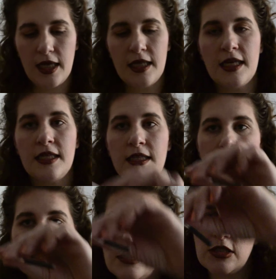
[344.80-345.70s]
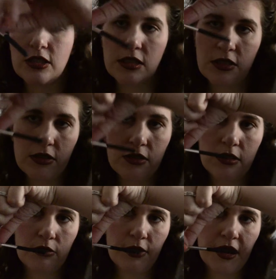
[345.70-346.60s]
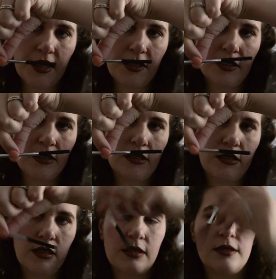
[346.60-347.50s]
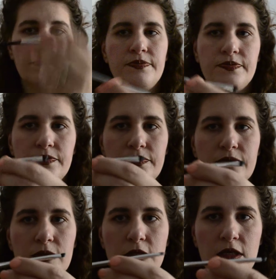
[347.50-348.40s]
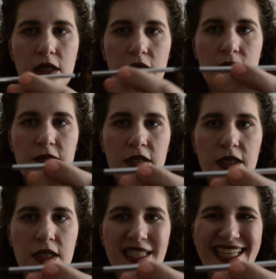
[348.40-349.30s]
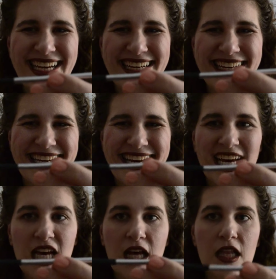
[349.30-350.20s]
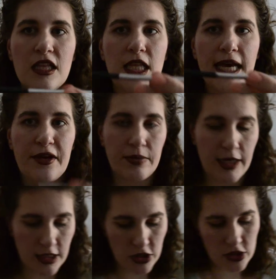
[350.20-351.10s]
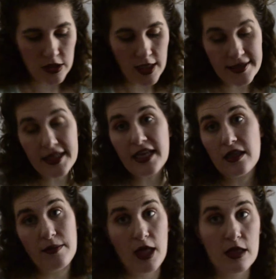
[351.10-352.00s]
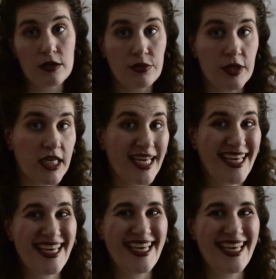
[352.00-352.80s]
And then this is just their, right here, okay, hopefully you can see that. Okay, the liner brush. I like them all, really.